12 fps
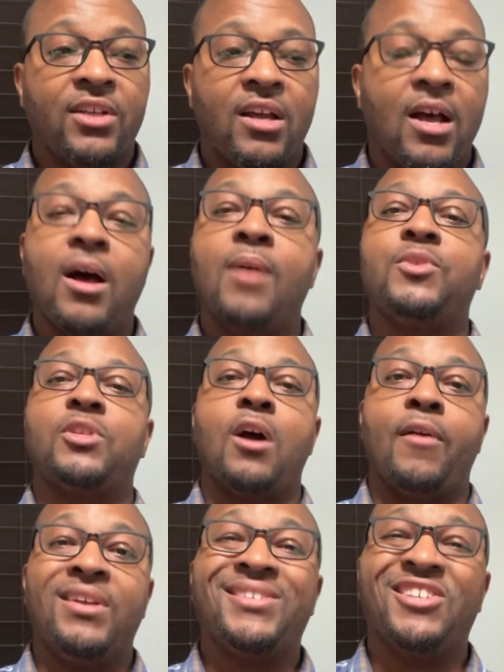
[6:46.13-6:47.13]
I- am
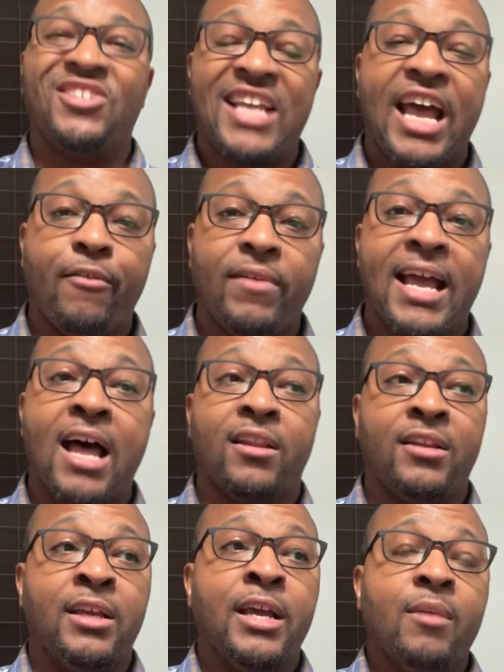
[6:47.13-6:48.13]
sorry, it's a sad
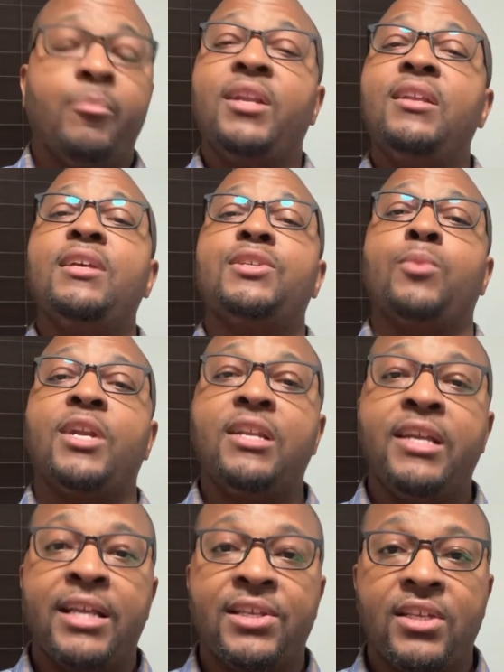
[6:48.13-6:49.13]
reality, but it is what it
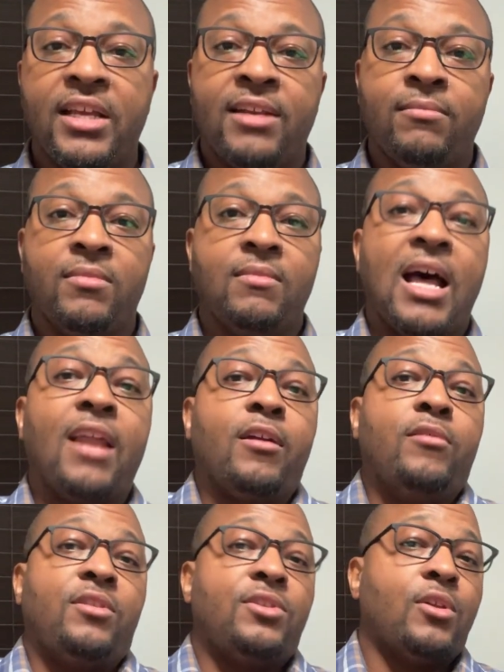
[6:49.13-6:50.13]
is. And I
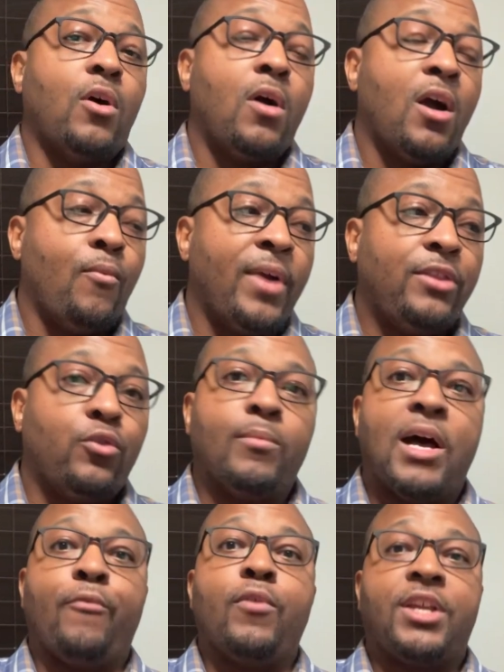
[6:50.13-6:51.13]
learned this the hard way through
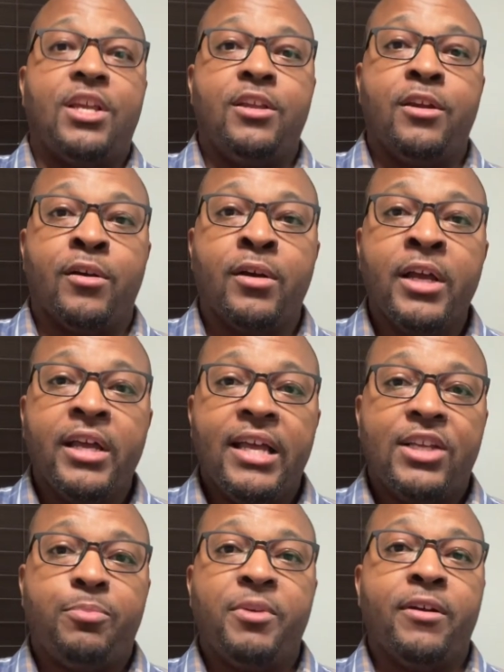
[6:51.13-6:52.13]
my rookie year
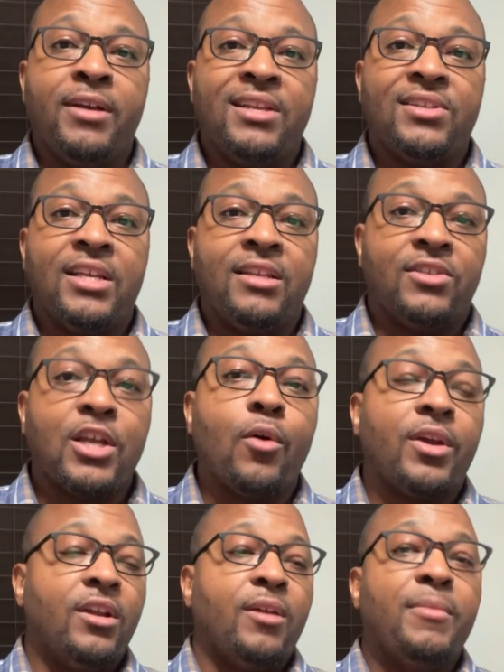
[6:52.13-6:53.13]
experience and
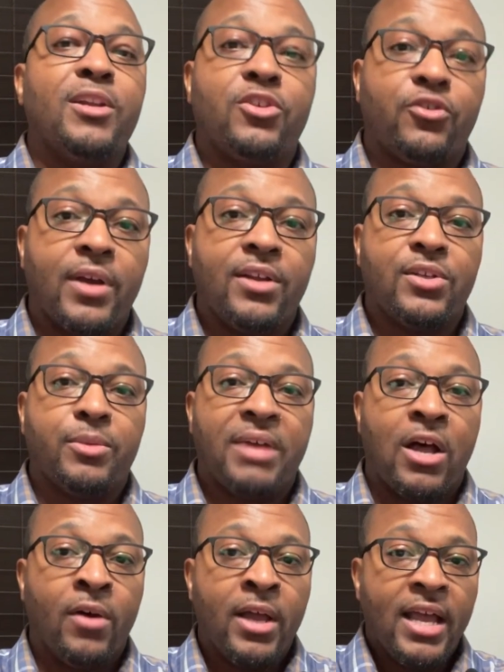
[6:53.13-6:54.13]
talking to administrators
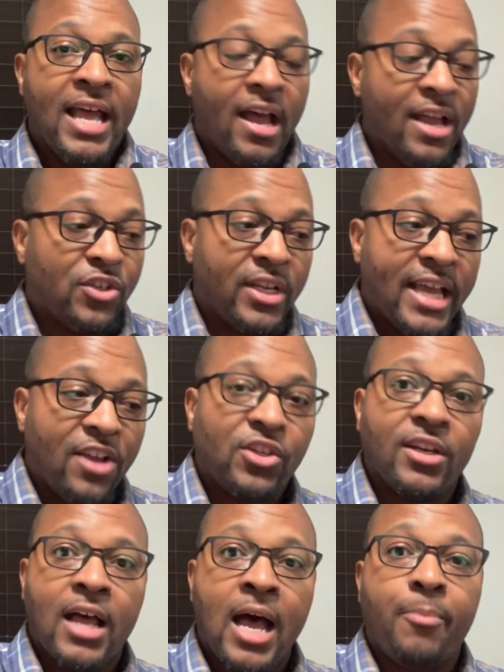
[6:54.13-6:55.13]
about how
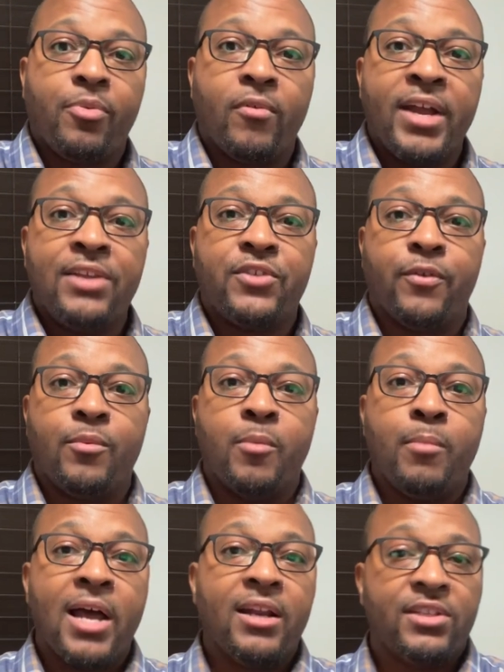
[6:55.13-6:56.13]
education operates from a
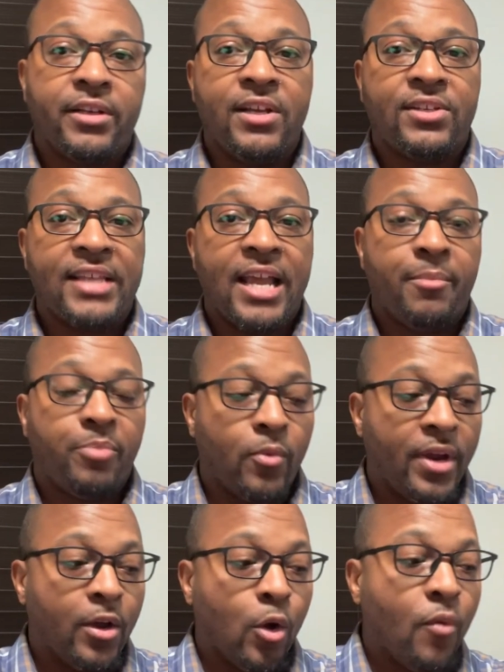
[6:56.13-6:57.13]
monetary
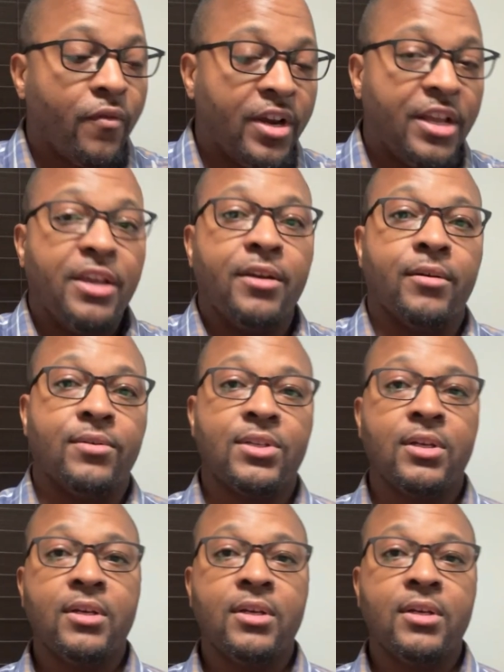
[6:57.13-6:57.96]
standpoint over the years.